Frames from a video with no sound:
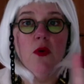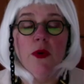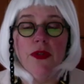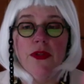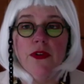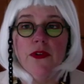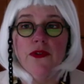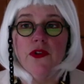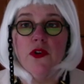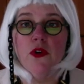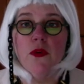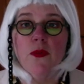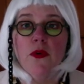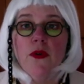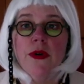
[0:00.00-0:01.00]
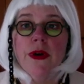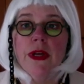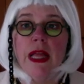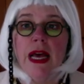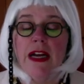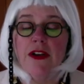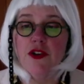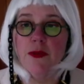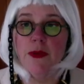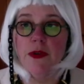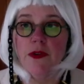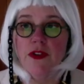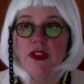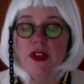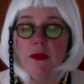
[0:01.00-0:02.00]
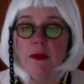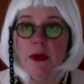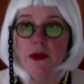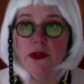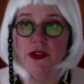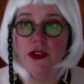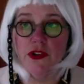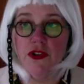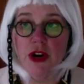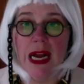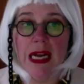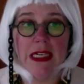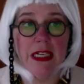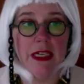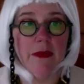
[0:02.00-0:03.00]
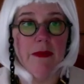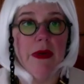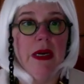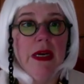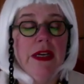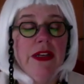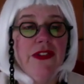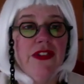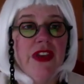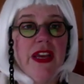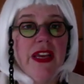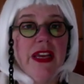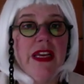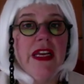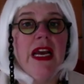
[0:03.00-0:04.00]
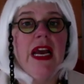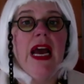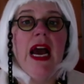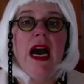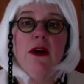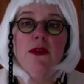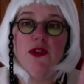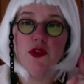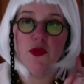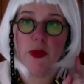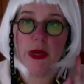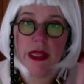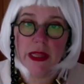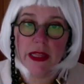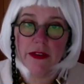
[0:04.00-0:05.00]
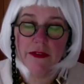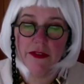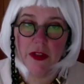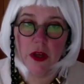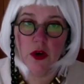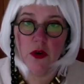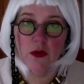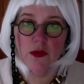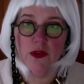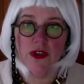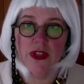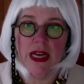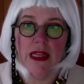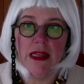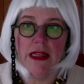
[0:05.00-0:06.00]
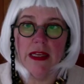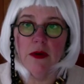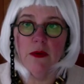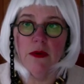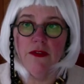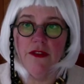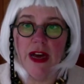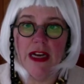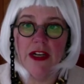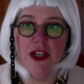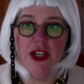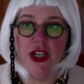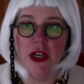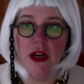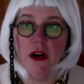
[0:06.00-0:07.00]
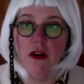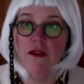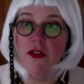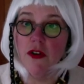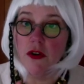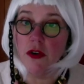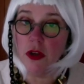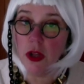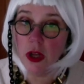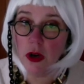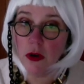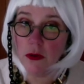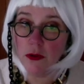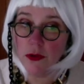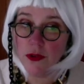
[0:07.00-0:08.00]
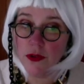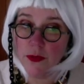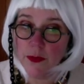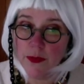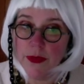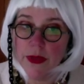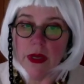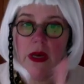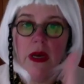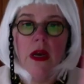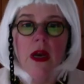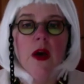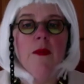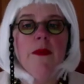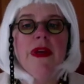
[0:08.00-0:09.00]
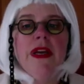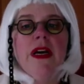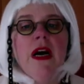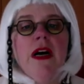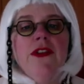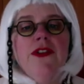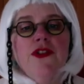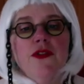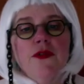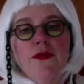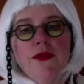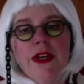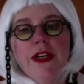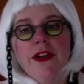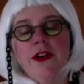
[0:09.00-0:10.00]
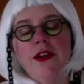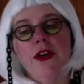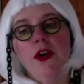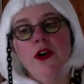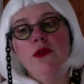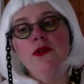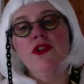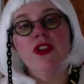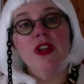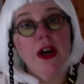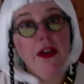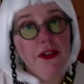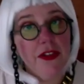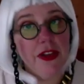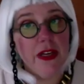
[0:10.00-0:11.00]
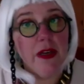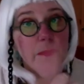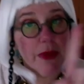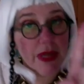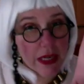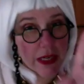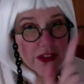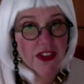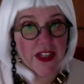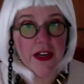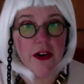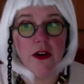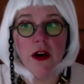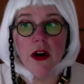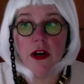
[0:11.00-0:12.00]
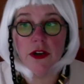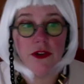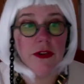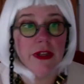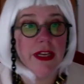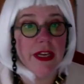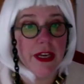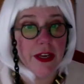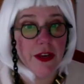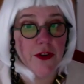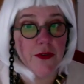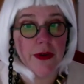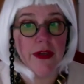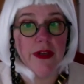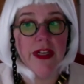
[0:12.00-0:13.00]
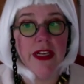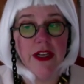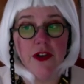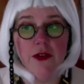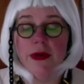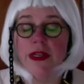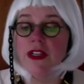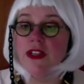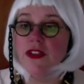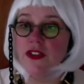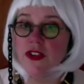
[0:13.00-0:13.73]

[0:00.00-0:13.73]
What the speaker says: with those corporeal attributes that most attract him, saying, "How sweetly flows that liquefaction of her clothes," because your reader knows nothing, because they are utterly ignorant,